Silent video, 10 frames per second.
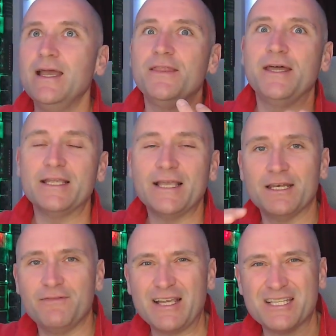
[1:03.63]
And then it
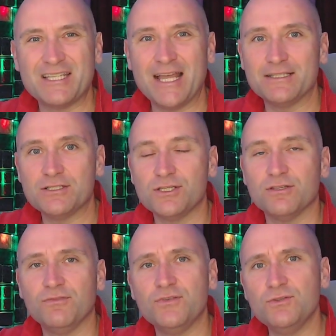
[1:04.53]
kind of extends to
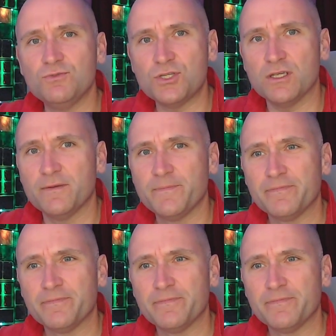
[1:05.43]
the future.